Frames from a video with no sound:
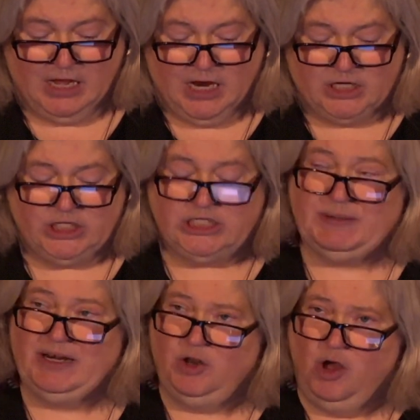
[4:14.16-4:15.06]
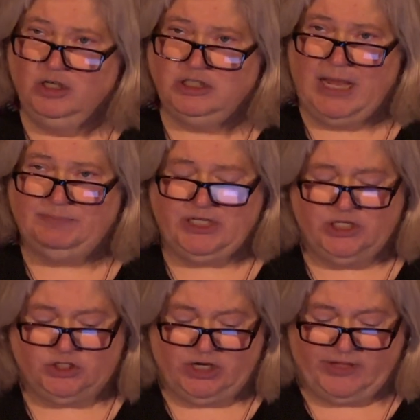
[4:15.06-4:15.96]
She has been a longtime
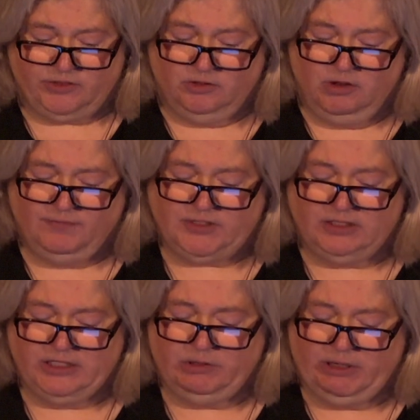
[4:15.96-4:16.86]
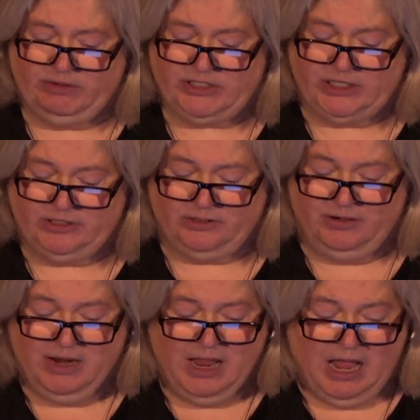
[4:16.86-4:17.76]
teacher at the Loft Literary Center,
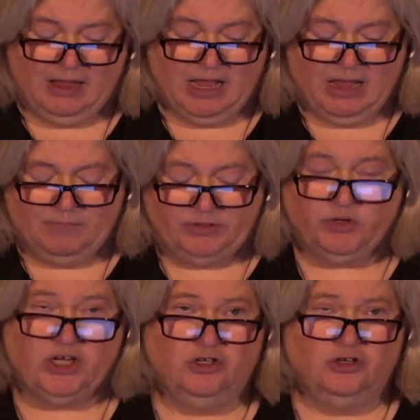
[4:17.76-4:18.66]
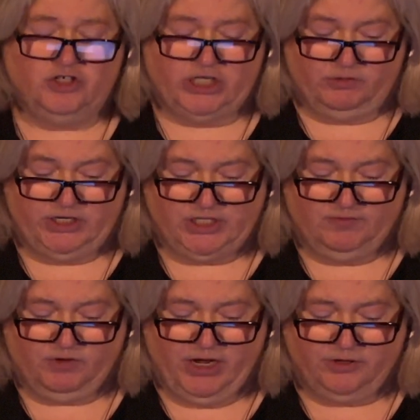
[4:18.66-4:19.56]
mentoring a new generation
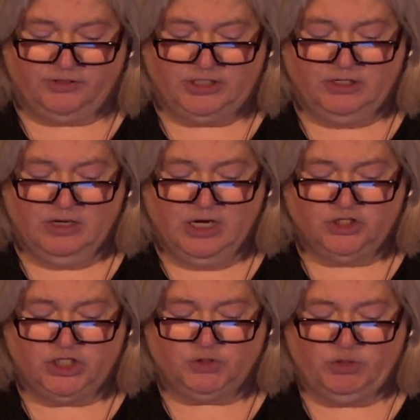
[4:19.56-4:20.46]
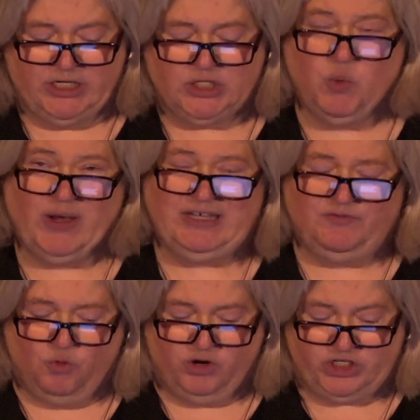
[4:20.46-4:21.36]
of writers. She has written
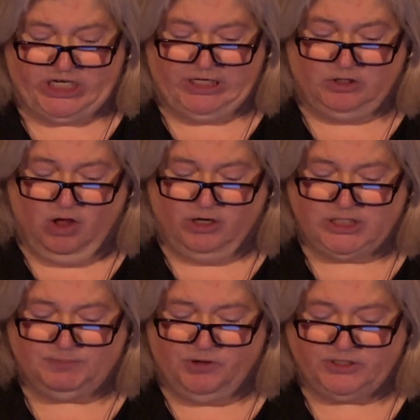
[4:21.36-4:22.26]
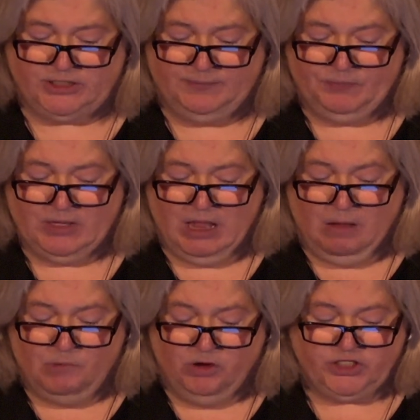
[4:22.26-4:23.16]
24 Jane Lawless books.
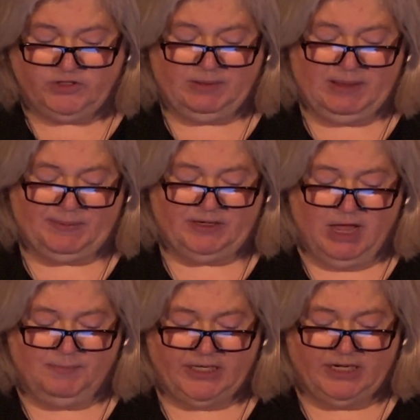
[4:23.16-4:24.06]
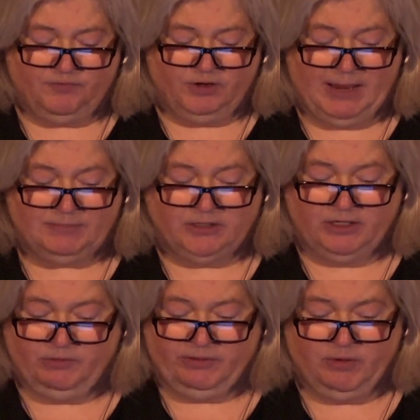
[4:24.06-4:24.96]
Most of them have been nominated for Lambda
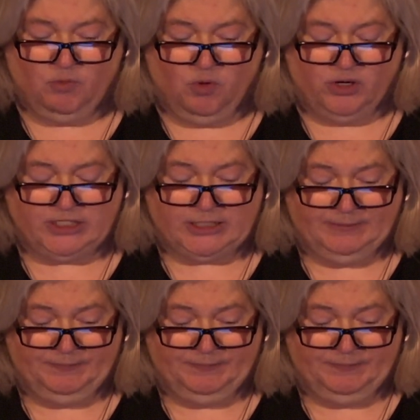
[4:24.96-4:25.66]
Literary Awards.